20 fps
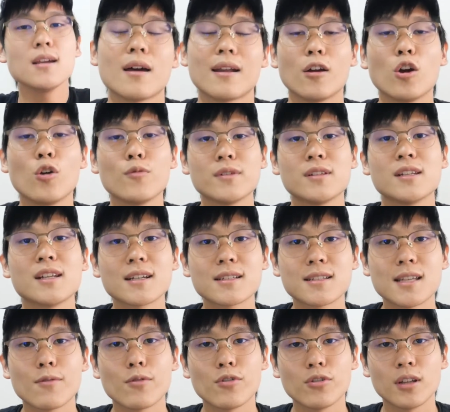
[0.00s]
And I hope that the
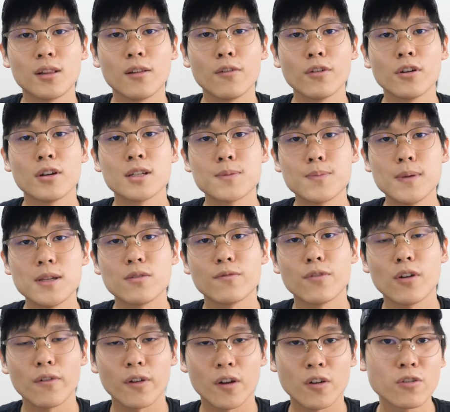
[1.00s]
next time when you deliver a speech in
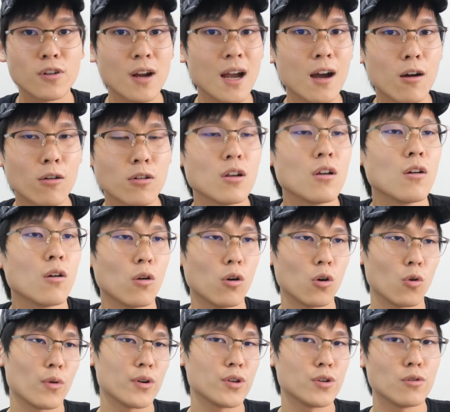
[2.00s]
front of a crowd,
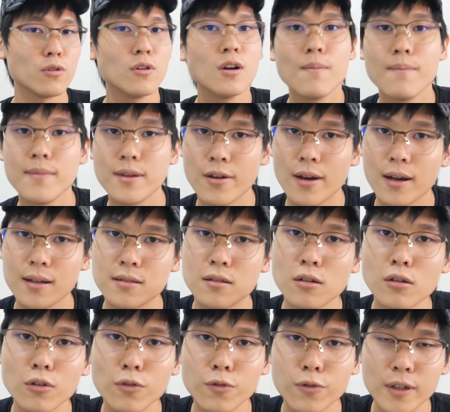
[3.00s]
or when you meet your
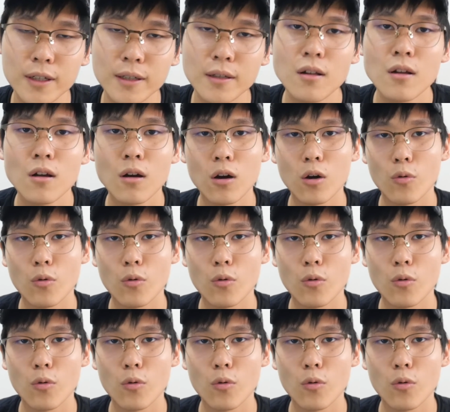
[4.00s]
ex-girlfriend,